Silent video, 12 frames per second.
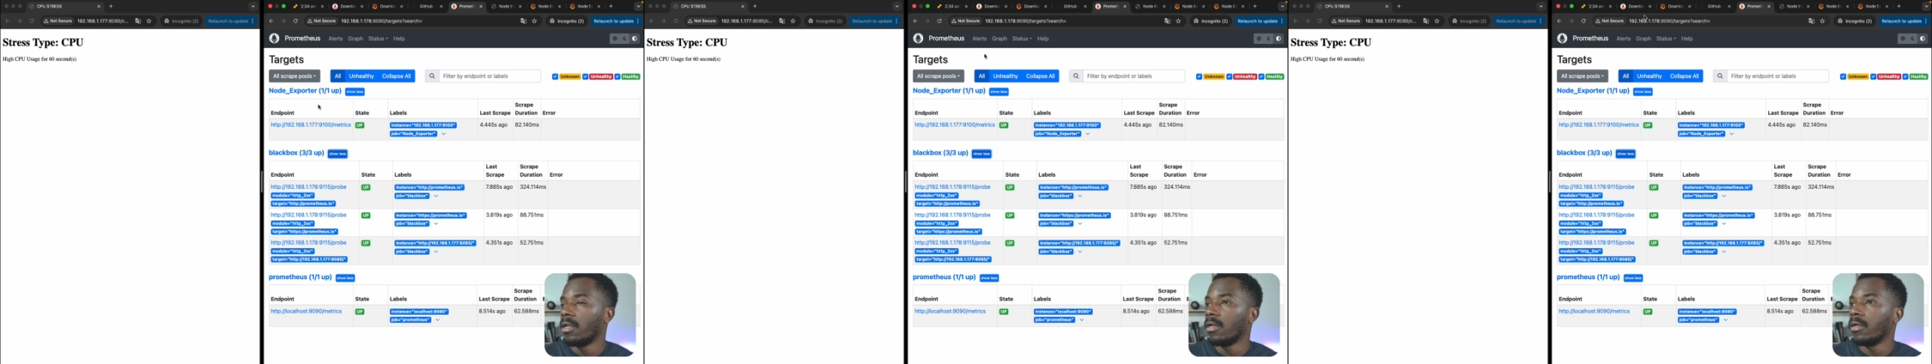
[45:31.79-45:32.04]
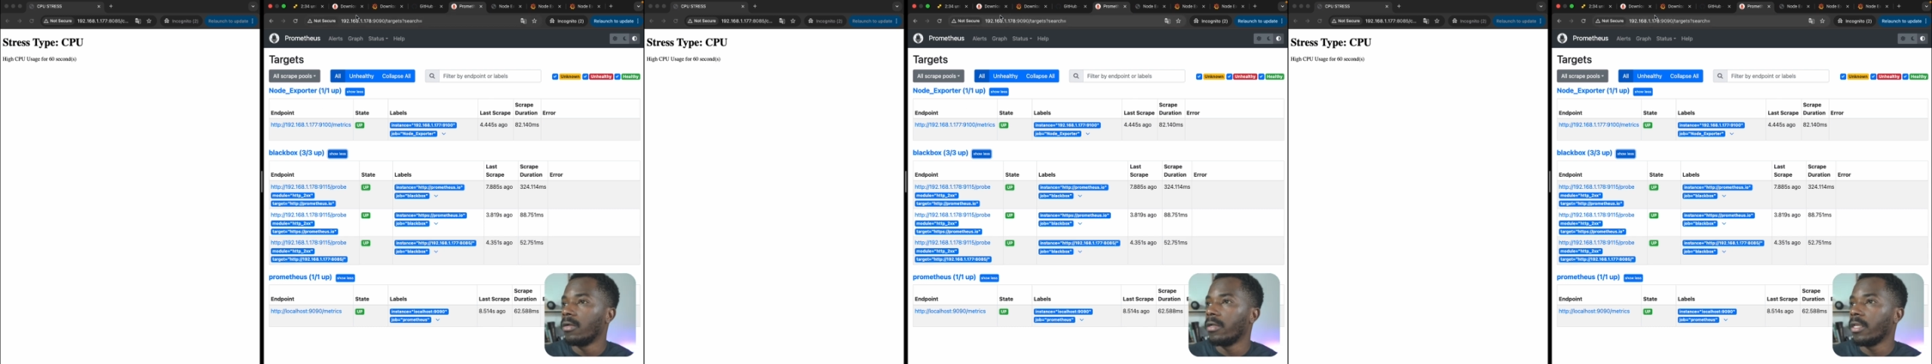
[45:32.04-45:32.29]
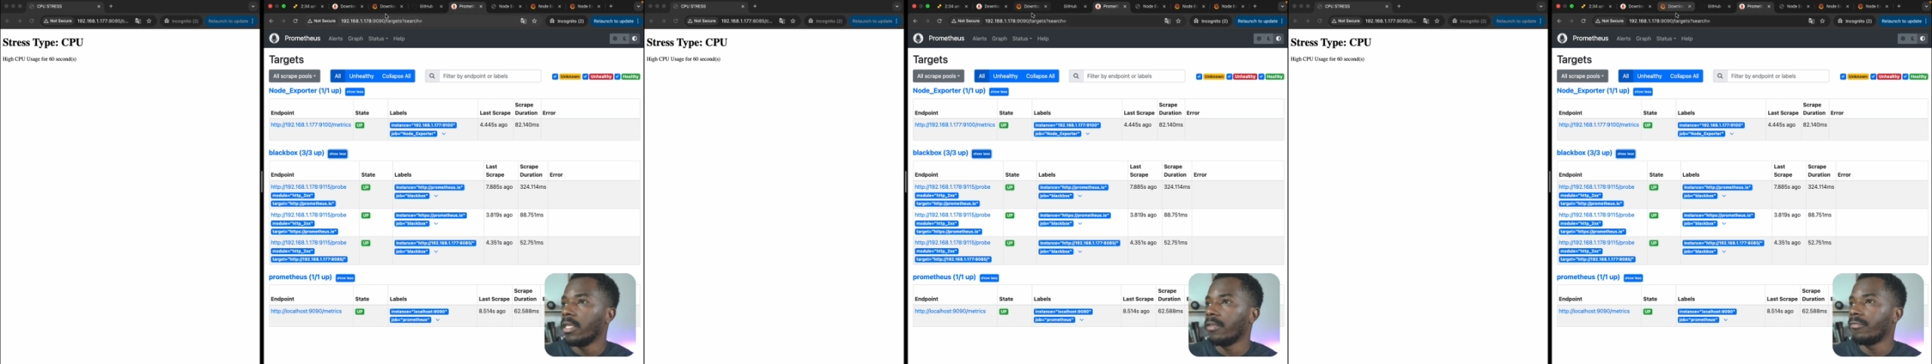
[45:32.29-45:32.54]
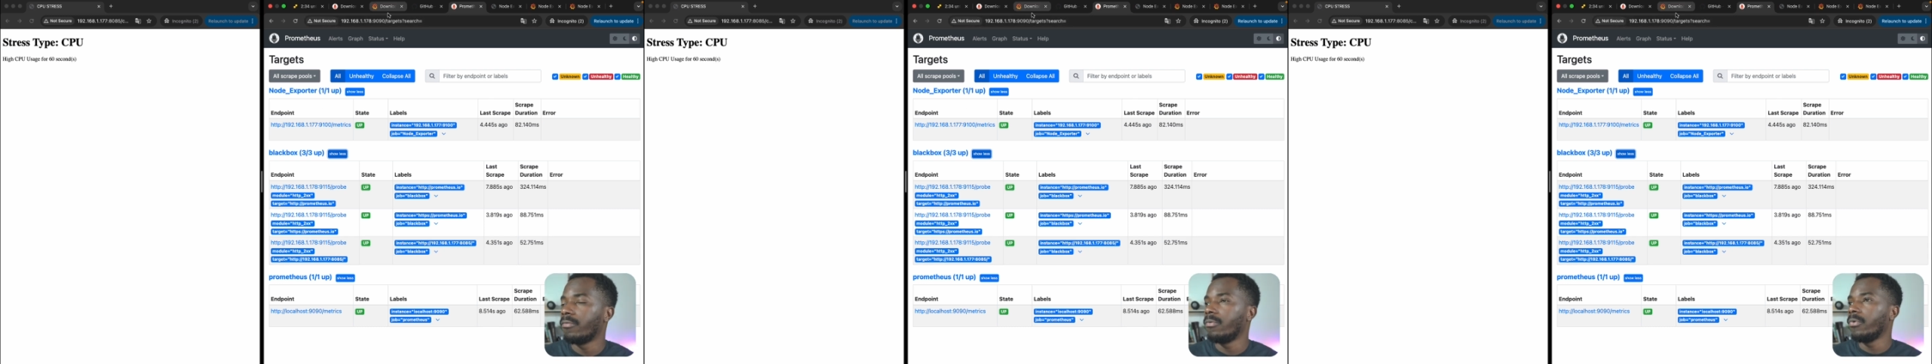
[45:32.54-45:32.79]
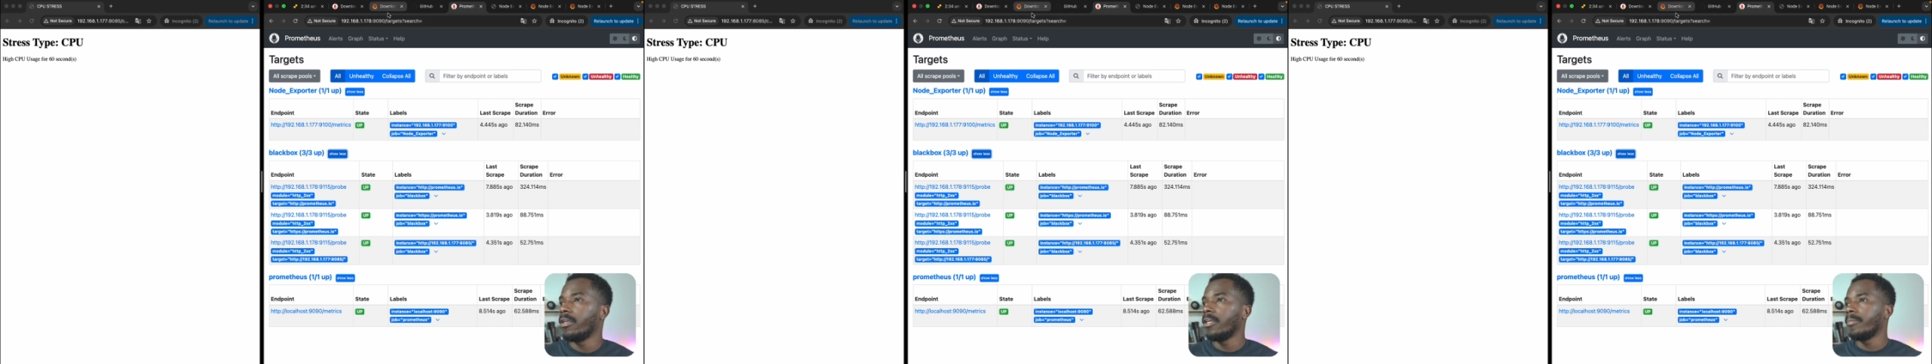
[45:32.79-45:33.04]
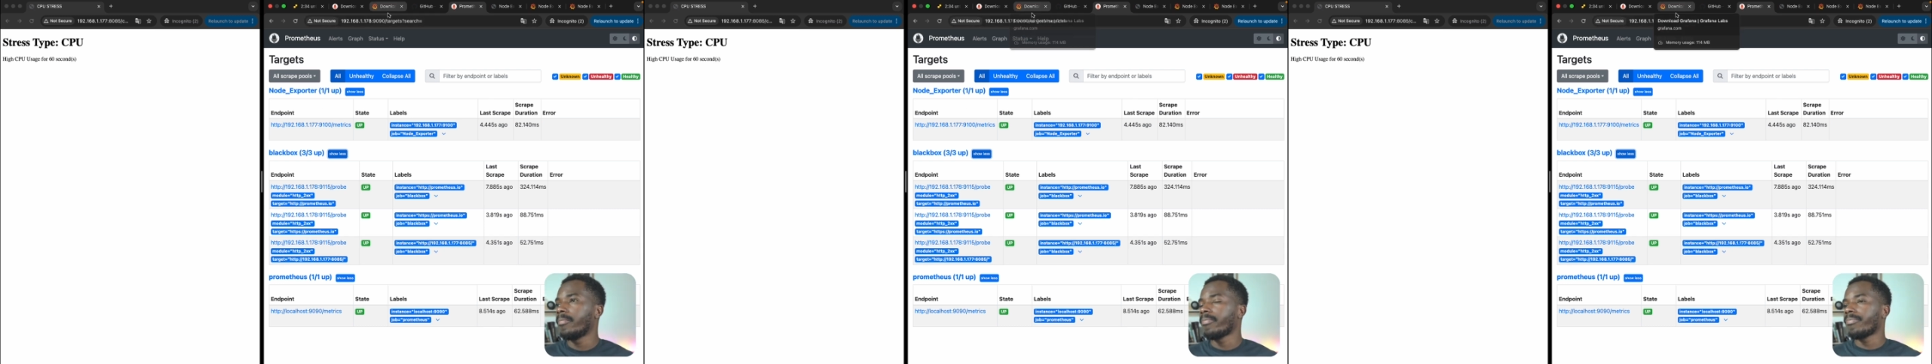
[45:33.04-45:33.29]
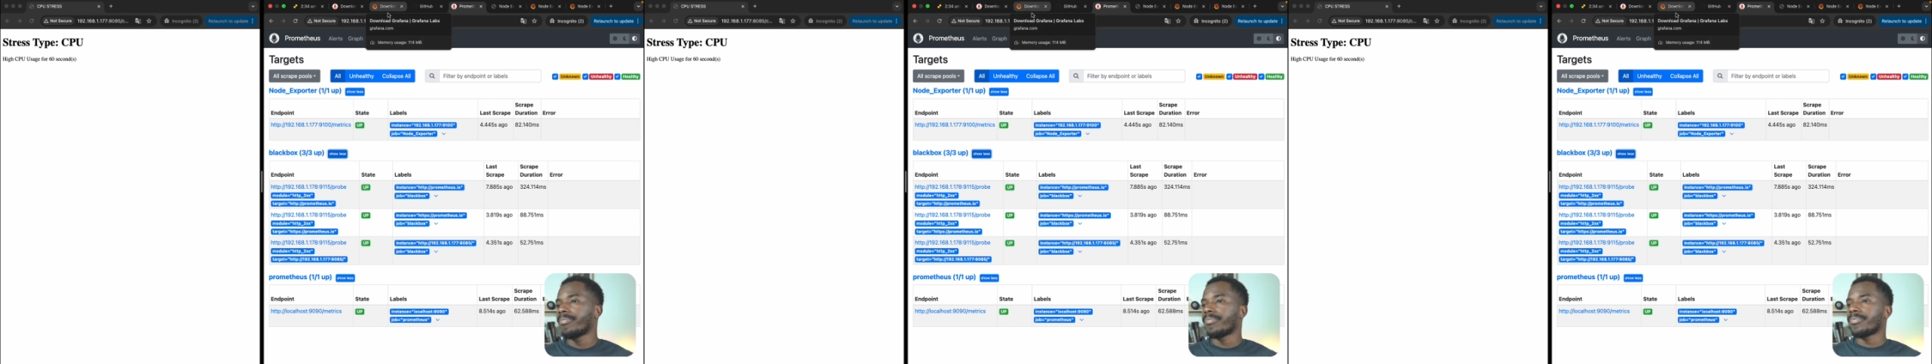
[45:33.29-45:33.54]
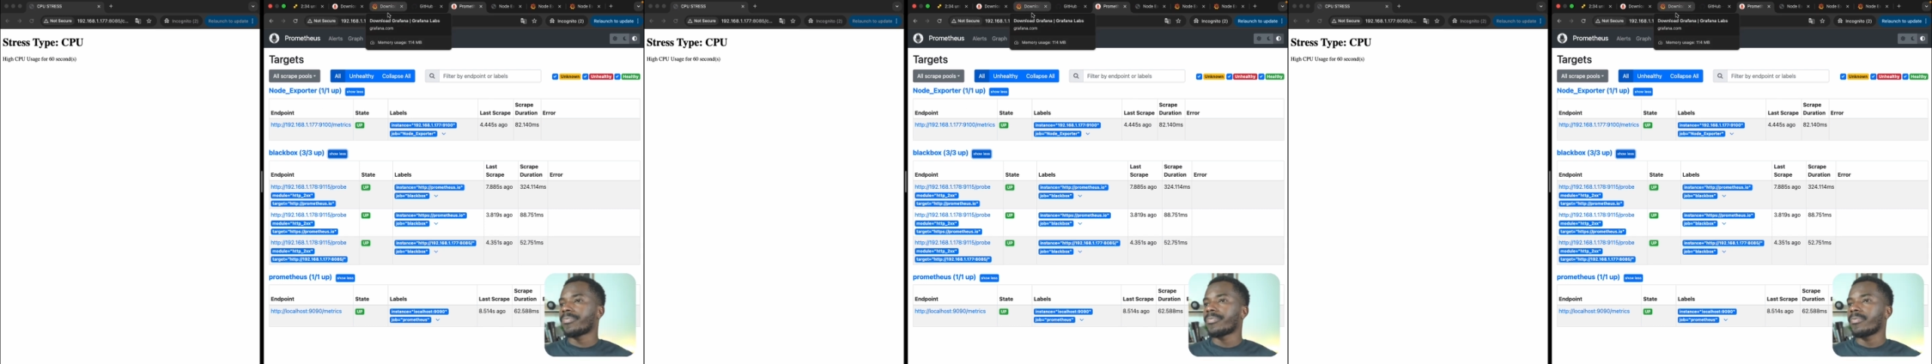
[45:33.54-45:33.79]
If we,
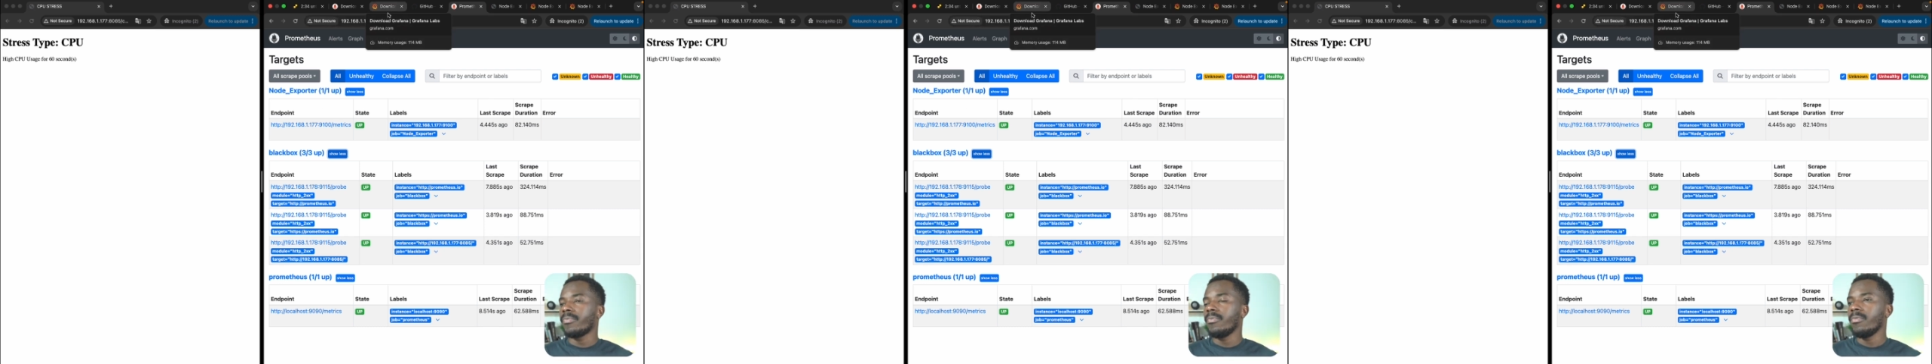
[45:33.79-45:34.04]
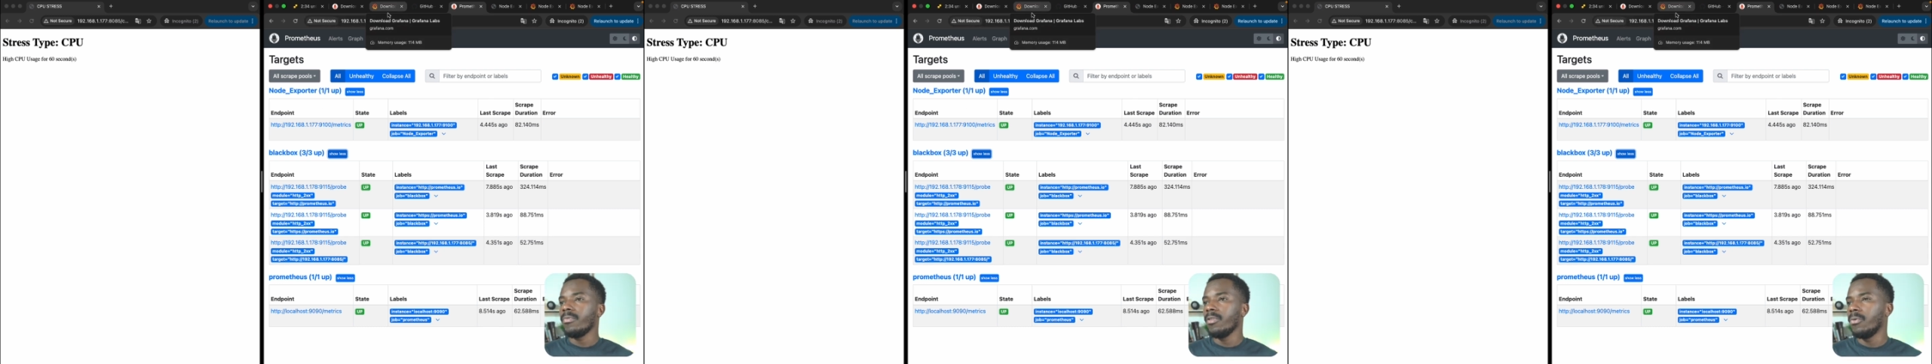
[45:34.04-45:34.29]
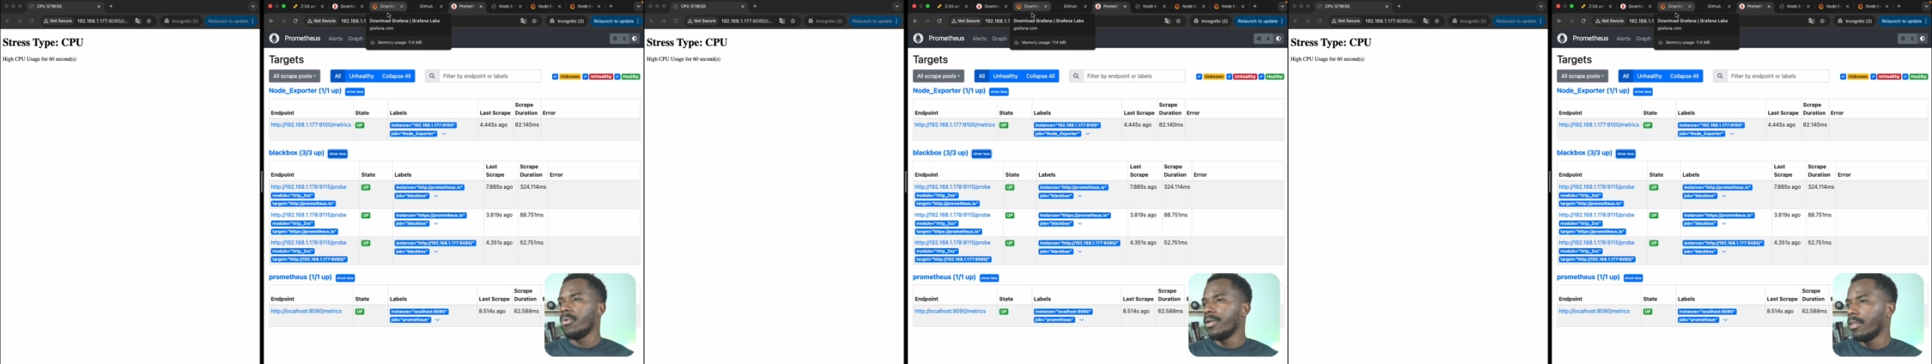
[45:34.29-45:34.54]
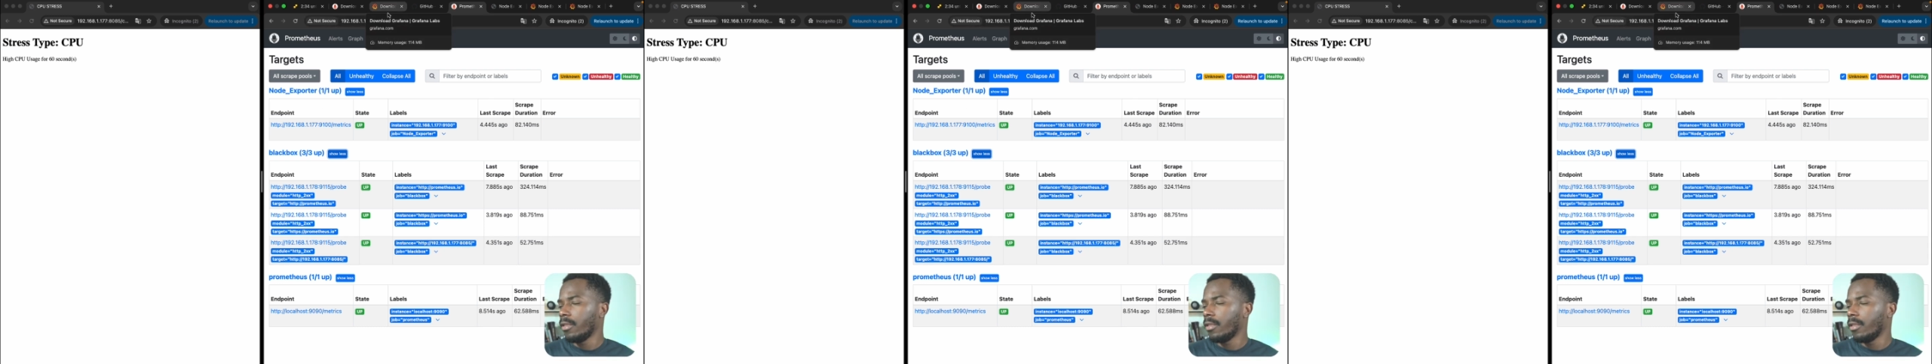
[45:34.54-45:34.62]
one